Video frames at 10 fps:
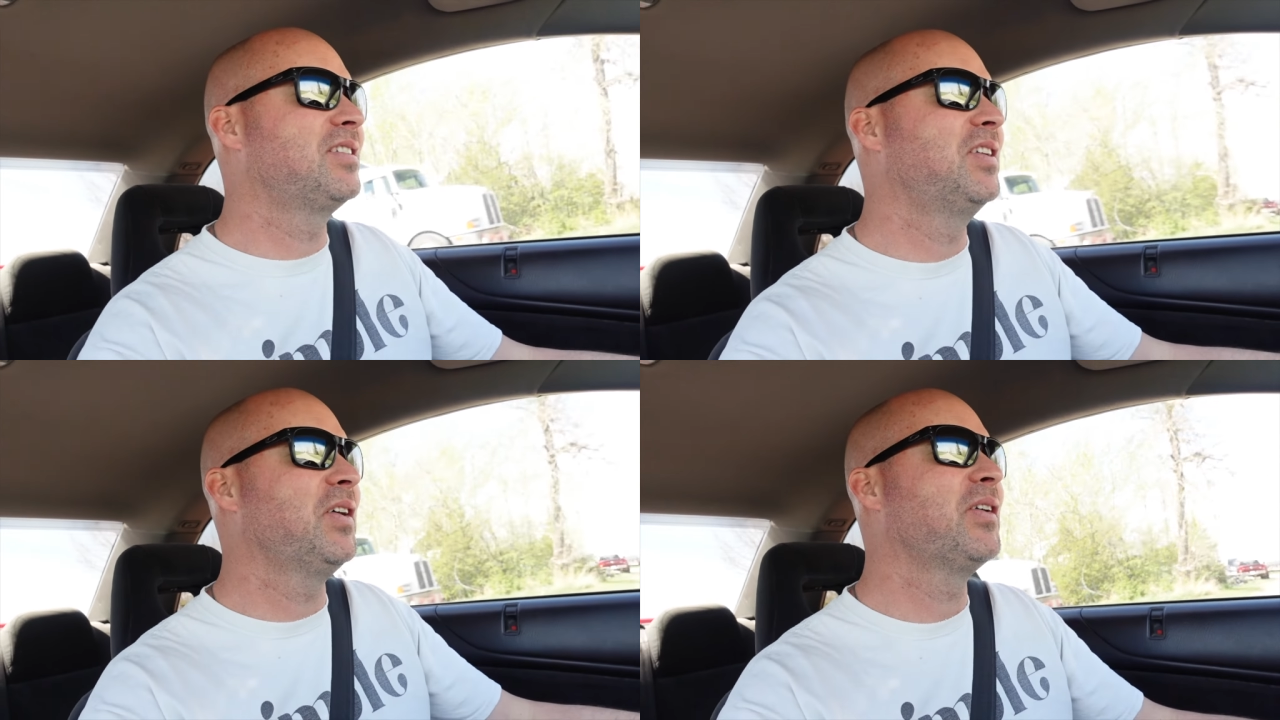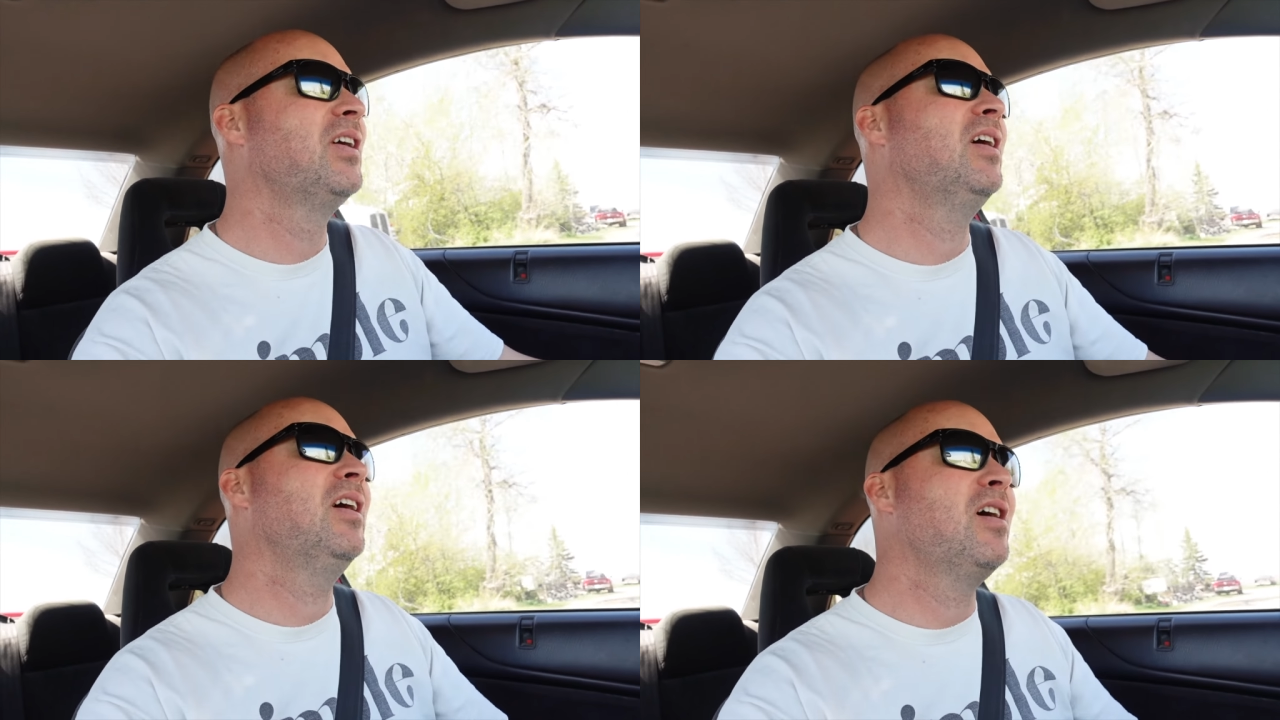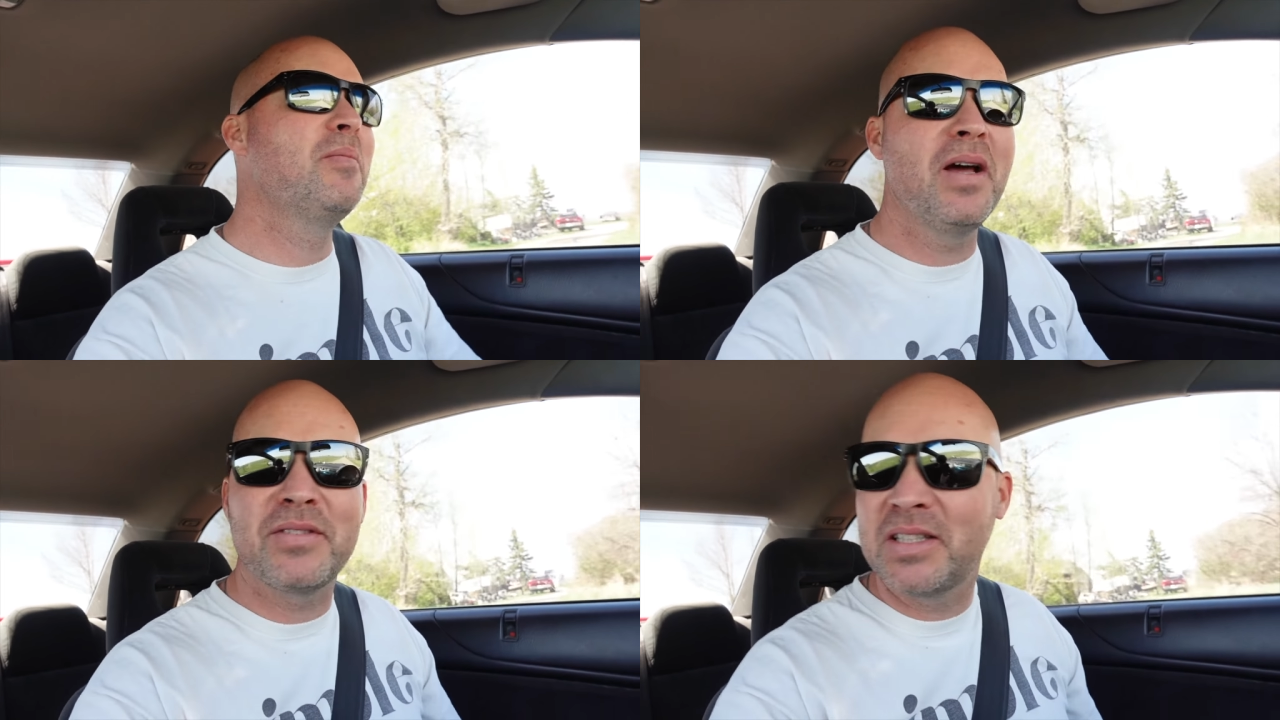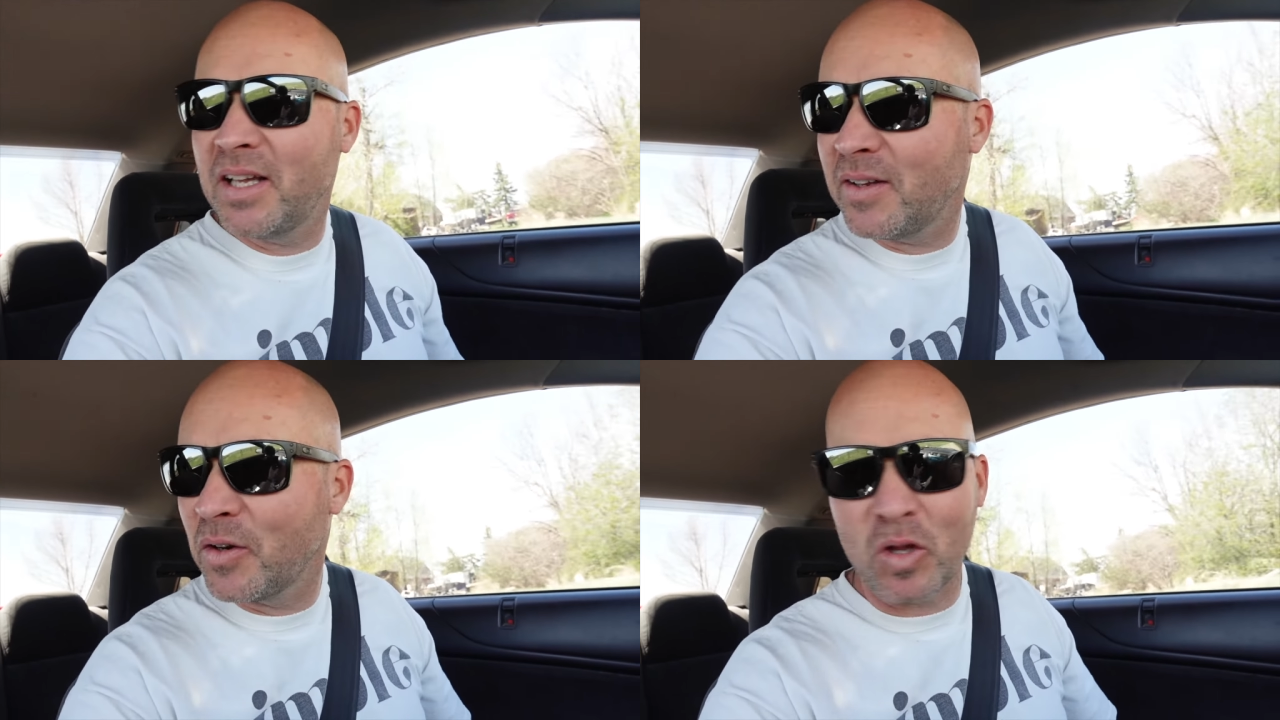so I'm gonna have to
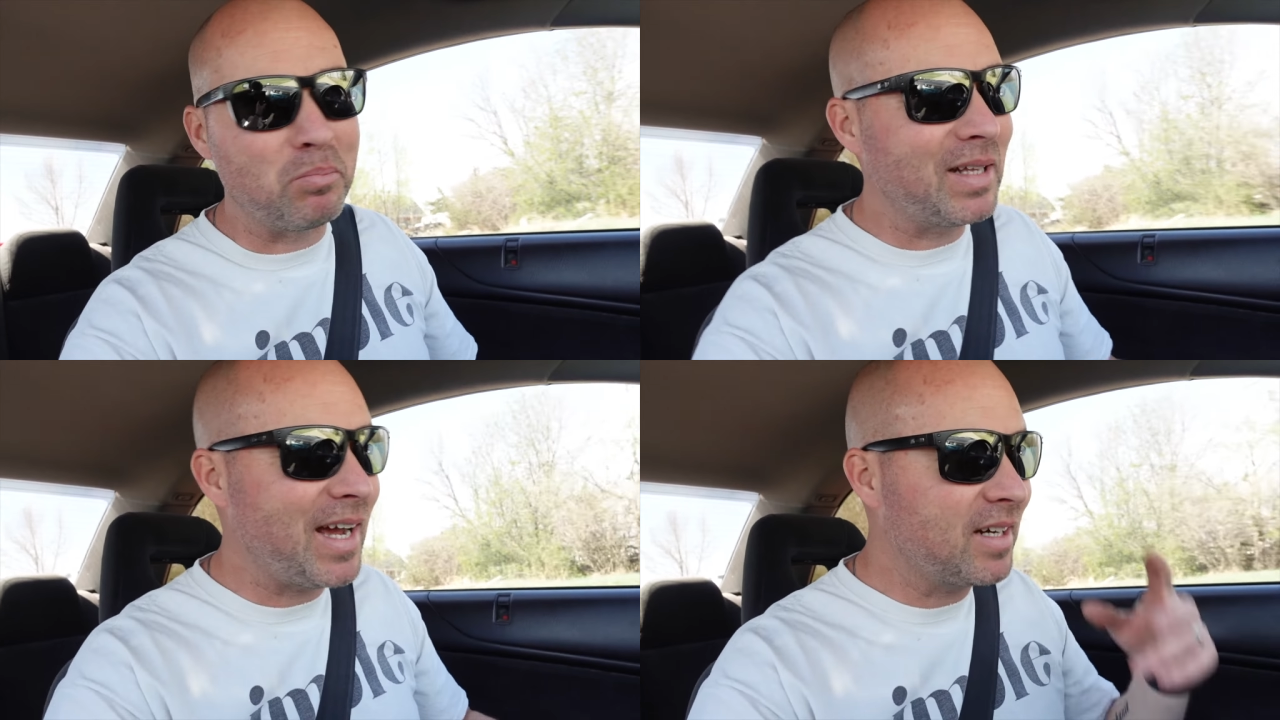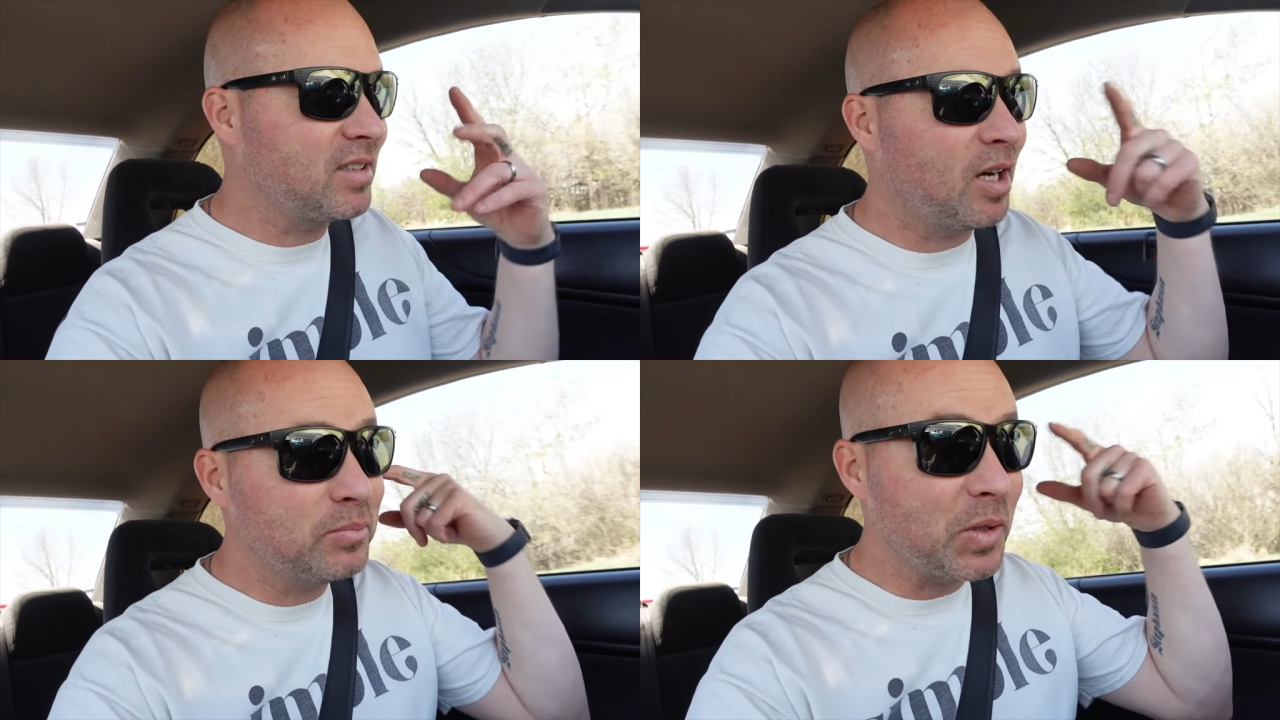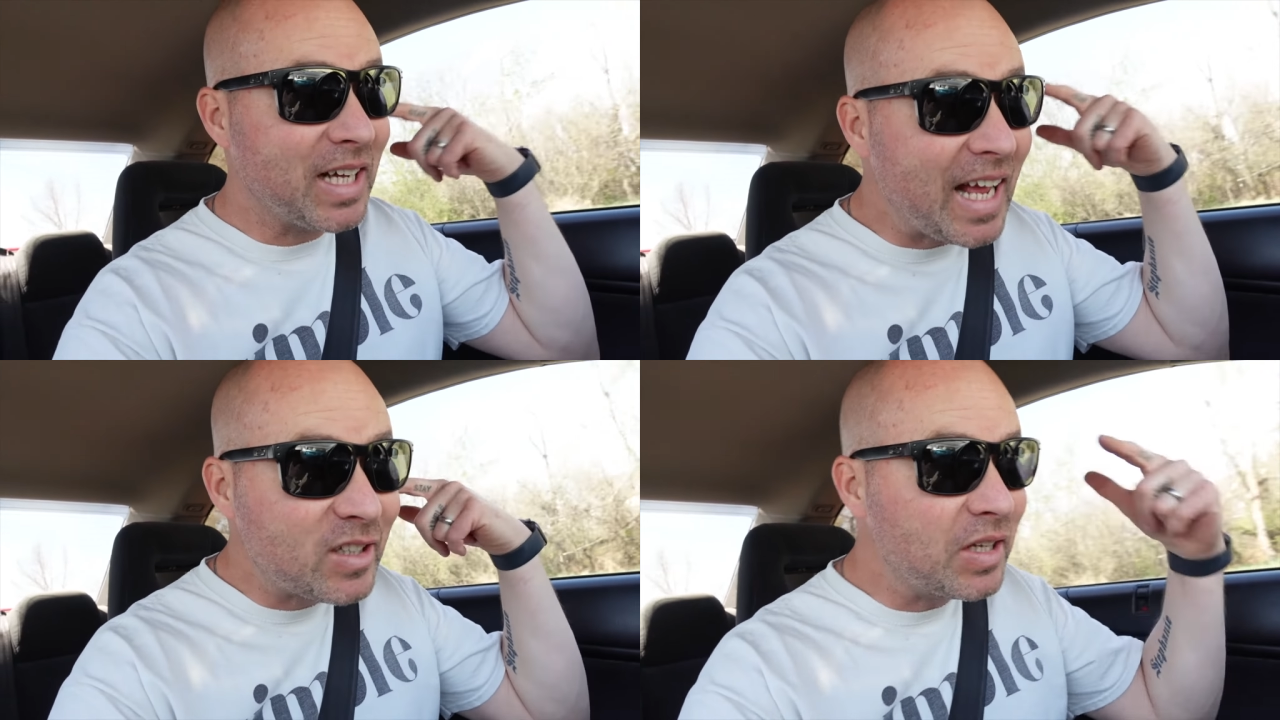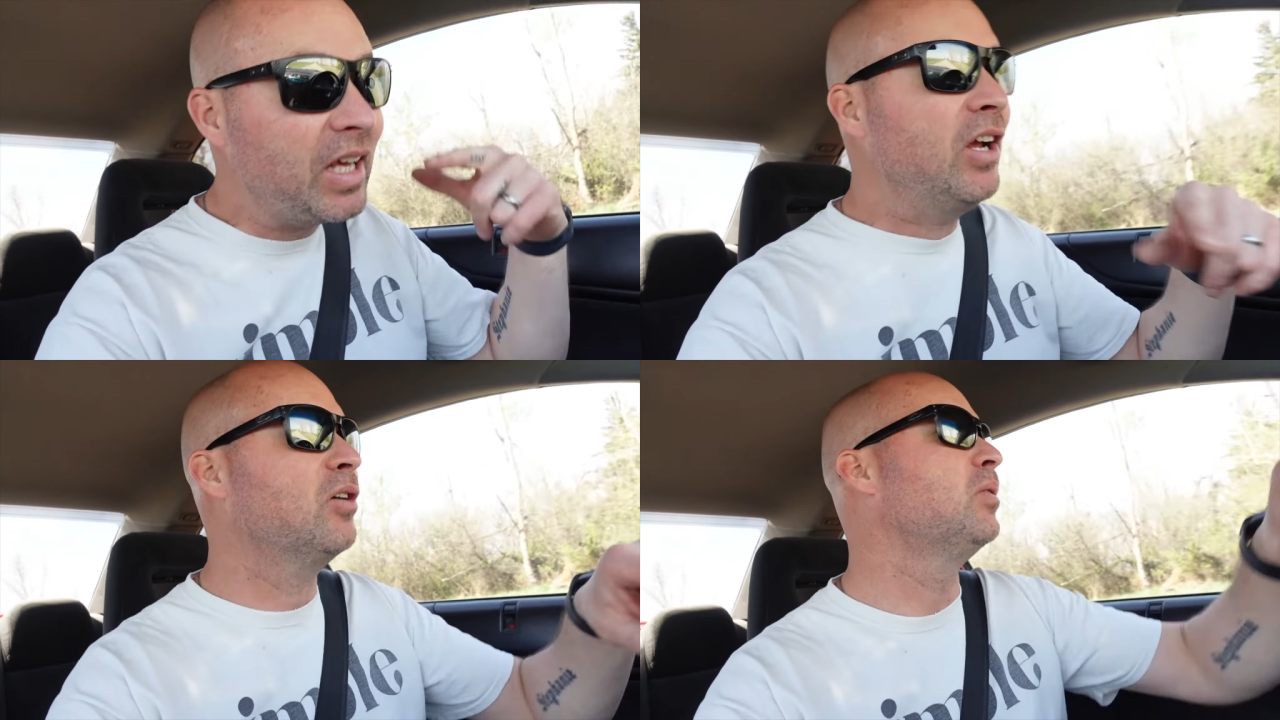take it onto the blacktop so I can actually hear